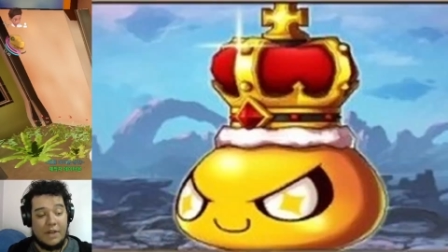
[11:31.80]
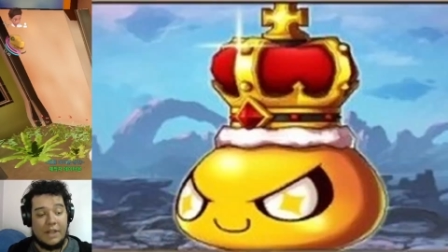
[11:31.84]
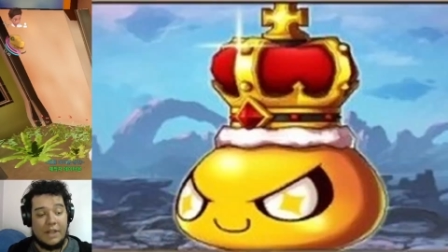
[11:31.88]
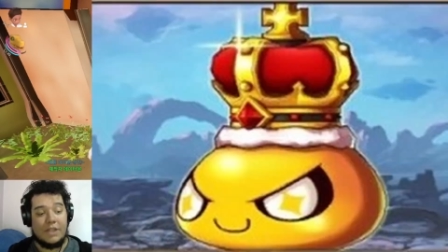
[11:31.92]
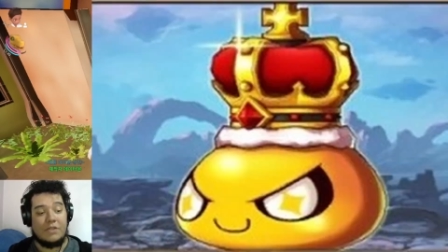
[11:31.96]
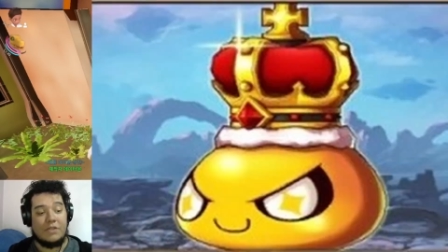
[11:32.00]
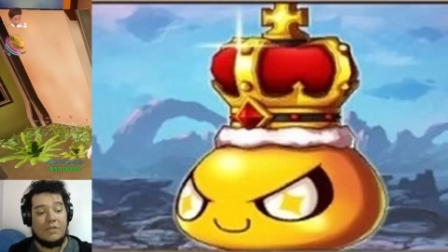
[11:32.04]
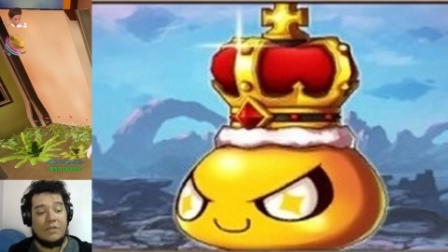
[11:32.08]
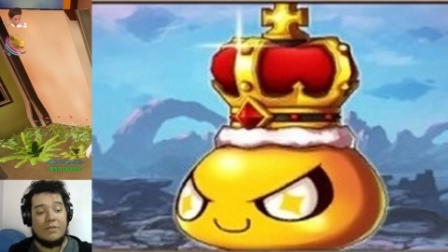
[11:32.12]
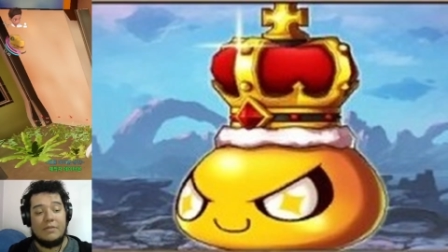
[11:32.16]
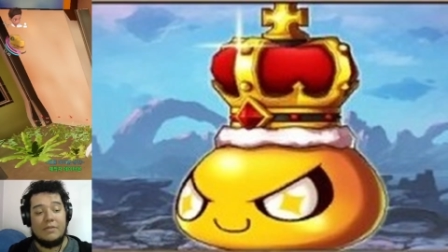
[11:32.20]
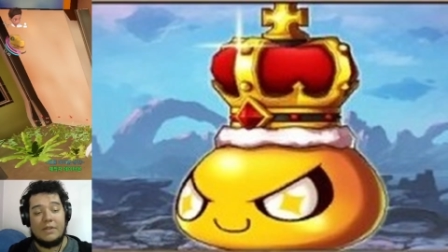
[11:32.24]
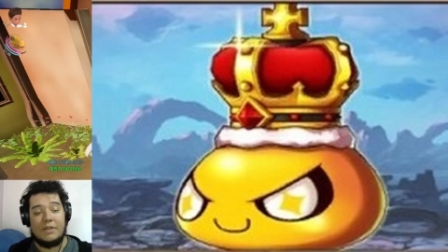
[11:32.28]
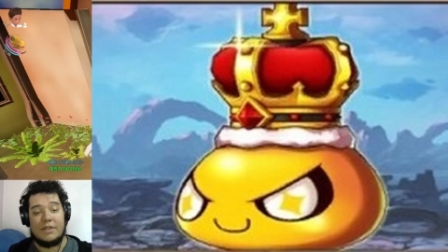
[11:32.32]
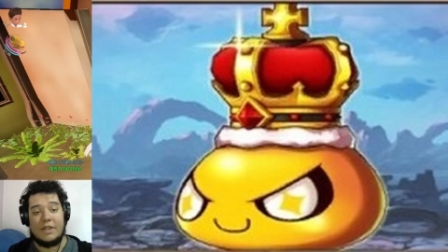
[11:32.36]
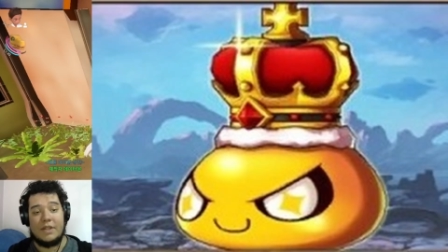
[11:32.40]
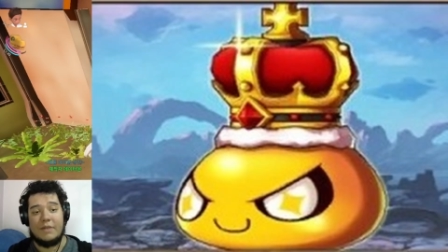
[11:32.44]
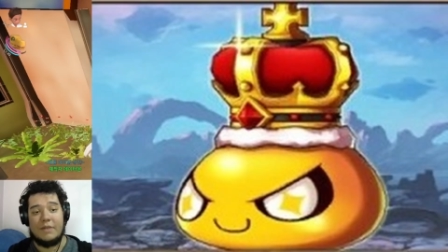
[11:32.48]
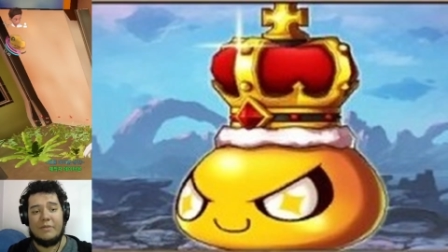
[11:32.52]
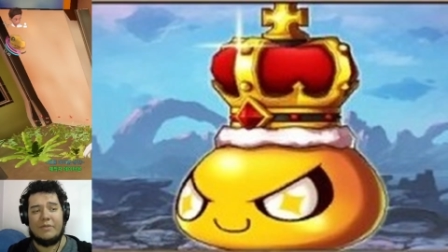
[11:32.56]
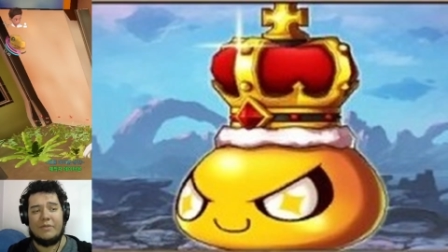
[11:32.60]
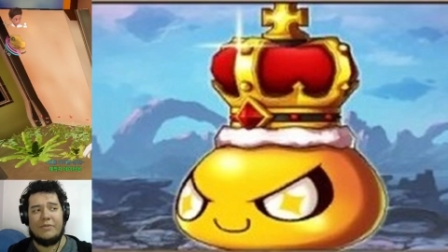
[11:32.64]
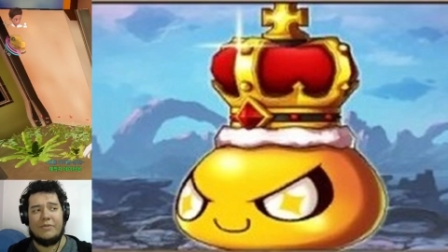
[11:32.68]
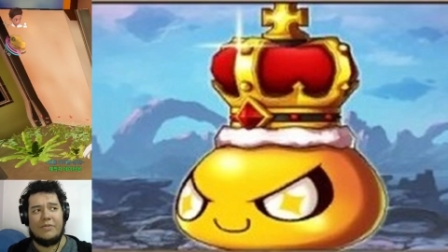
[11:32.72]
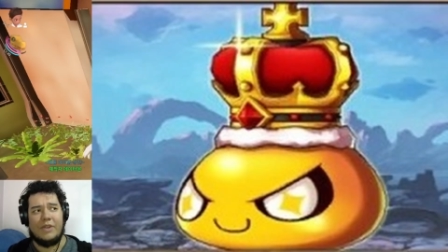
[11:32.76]
stream this
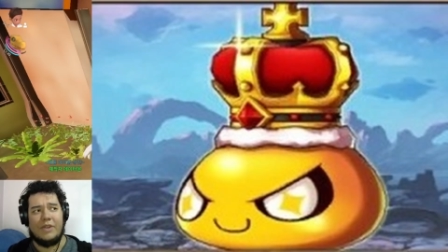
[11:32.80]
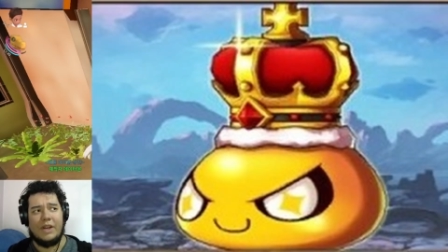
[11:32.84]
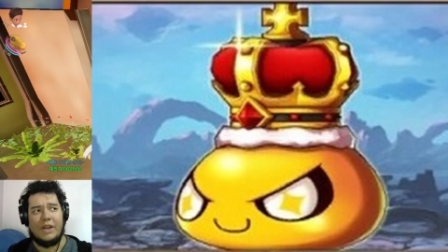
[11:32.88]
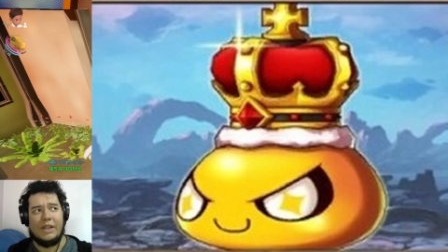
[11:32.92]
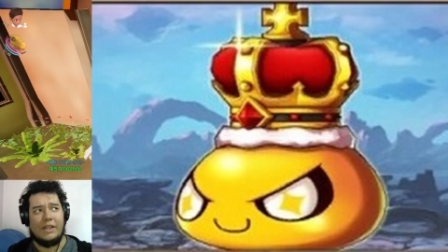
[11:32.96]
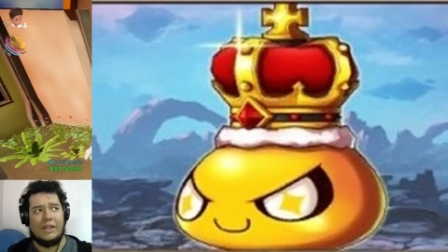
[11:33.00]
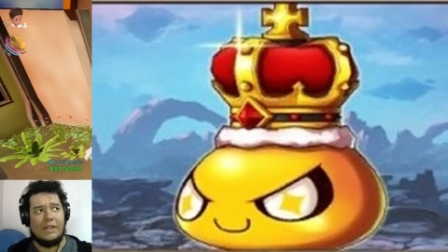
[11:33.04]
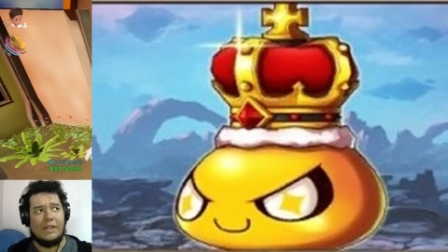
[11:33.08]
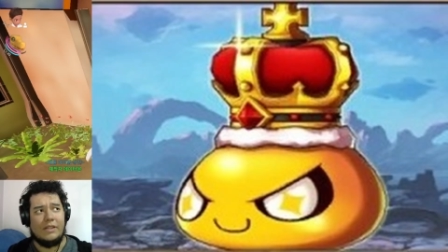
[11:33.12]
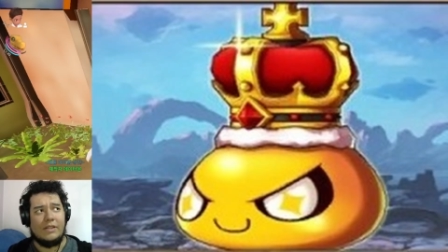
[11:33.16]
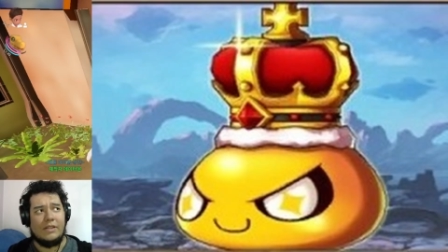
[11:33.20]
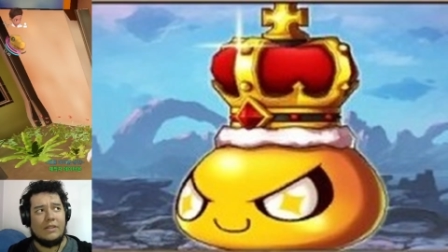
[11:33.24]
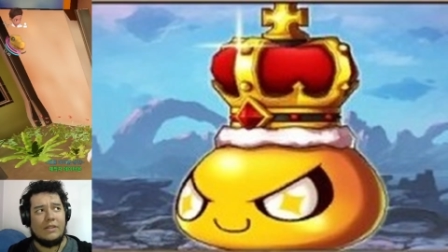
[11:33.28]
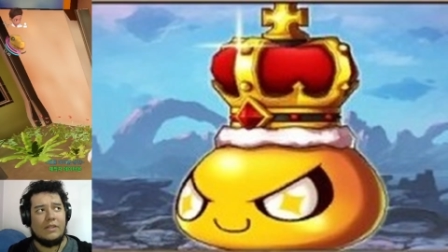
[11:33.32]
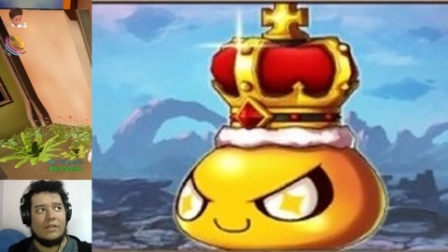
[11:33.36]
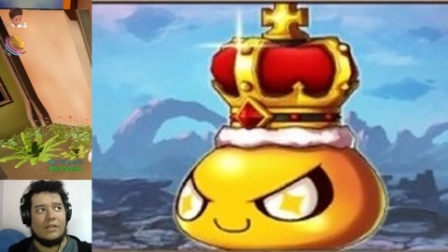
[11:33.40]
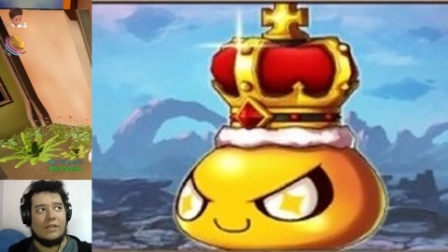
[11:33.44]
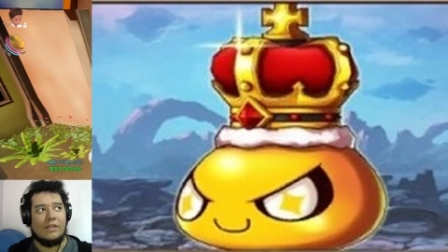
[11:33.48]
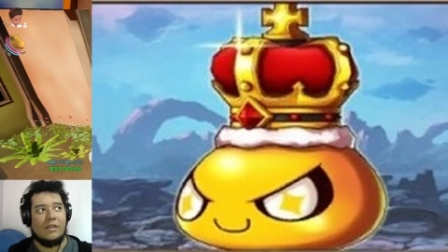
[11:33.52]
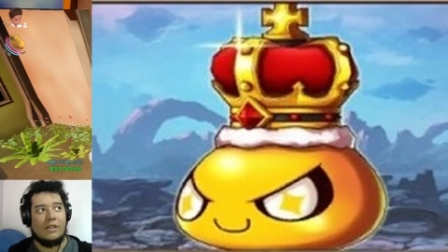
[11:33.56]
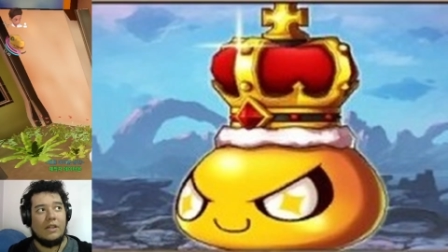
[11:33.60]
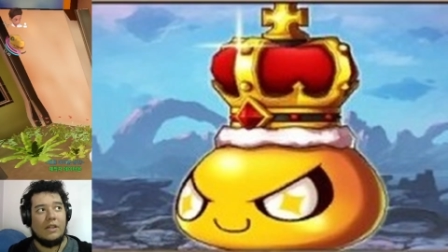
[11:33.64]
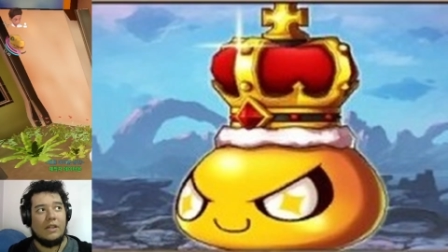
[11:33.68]
game on Fridays.